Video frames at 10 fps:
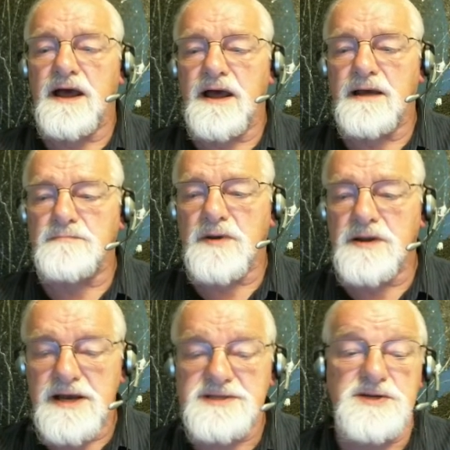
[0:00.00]
um,
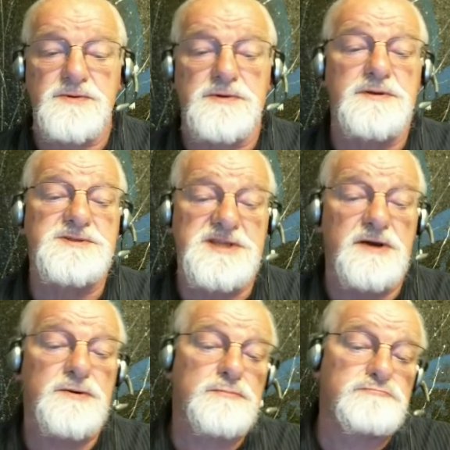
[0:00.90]
Law School,
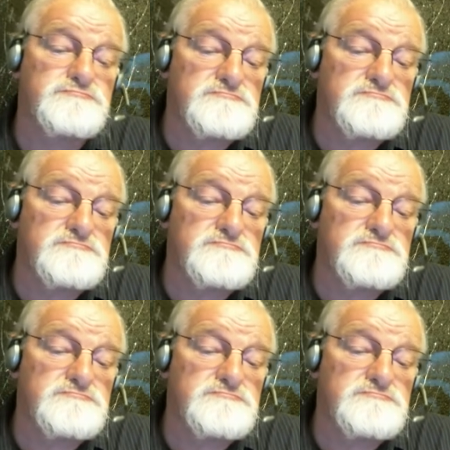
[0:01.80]
so